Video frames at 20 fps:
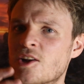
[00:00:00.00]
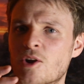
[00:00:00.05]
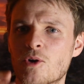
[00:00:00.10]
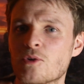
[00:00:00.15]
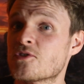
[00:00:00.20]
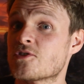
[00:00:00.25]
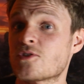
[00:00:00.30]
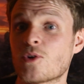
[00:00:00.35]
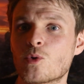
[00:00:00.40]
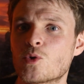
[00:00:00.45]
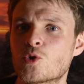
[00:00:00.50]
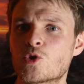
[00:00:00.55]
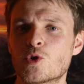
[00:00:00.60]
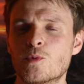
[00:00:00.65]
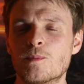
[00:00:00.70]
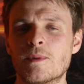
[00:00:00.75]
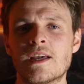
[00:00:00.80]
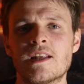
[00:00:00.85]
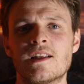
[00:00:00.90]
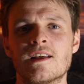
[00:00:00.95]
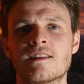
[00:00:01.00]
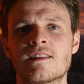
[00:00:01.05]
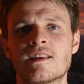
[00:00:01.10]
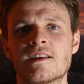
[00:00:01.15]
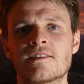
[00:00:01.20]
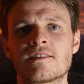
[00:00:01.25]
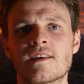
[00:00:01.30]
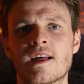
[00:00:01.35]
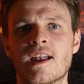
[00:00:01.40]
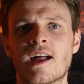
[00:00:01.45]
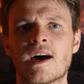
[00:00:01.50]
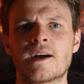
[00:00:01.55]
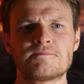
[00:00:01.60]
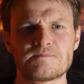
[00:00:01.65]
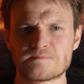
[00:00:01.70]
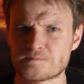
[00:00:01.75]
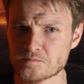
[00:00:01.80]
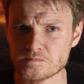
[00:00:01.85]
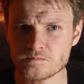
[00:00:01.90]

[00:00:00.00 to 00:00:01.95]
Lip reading: you know, social media, things like that.